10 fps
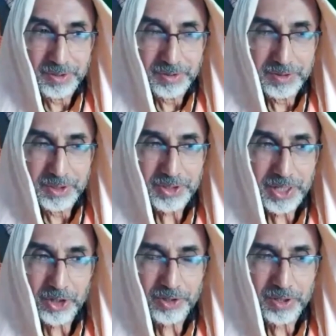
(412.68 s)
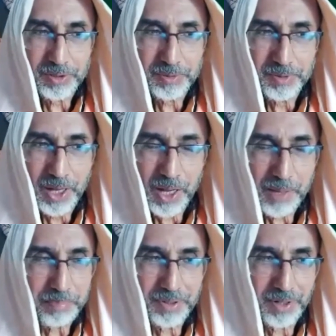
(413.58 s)
This cannot
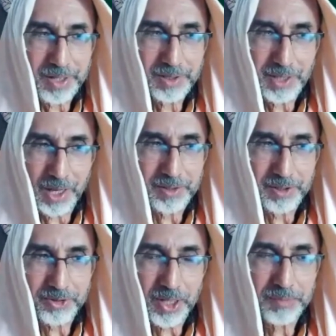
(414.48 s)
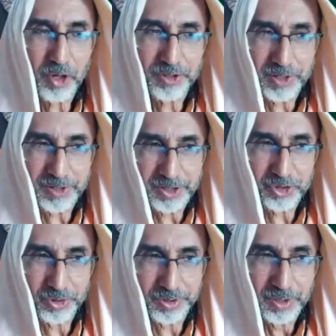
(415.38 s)
happen like that. It's
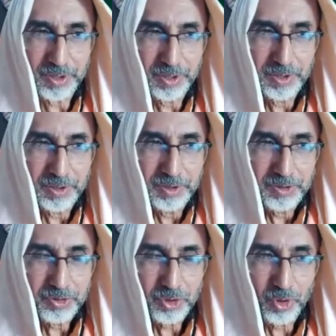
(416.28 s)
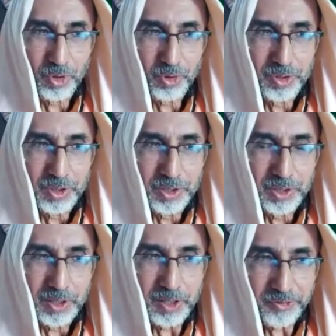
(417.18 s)
self-contradictory. So
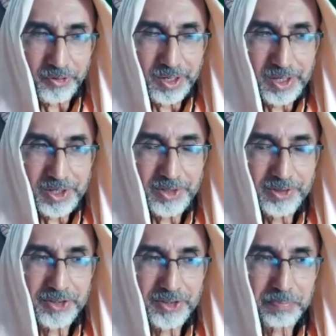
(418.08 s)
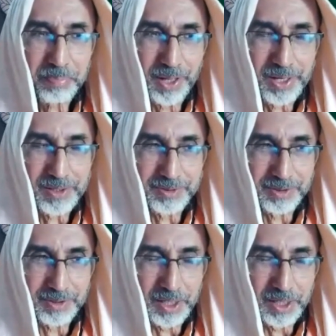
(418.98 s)
if it is
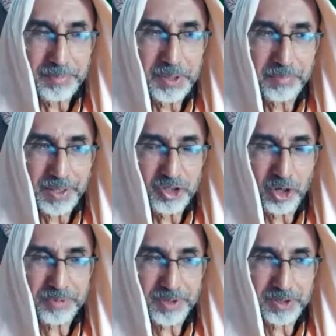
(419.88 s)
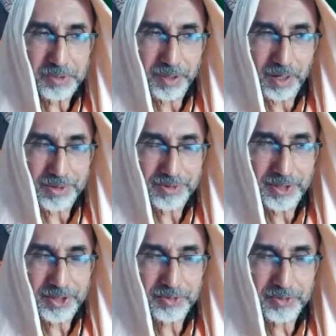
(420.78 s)
explained, if the meaning of such verse
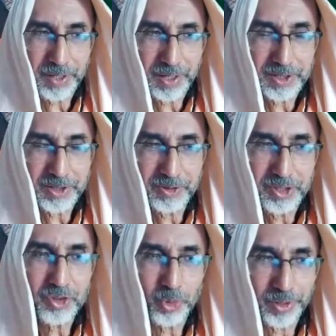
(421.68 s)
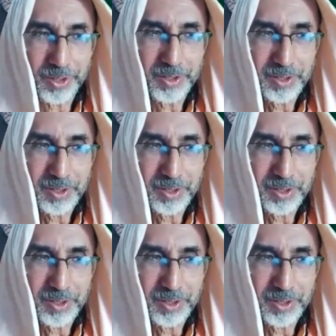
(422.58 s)
is explained in this way,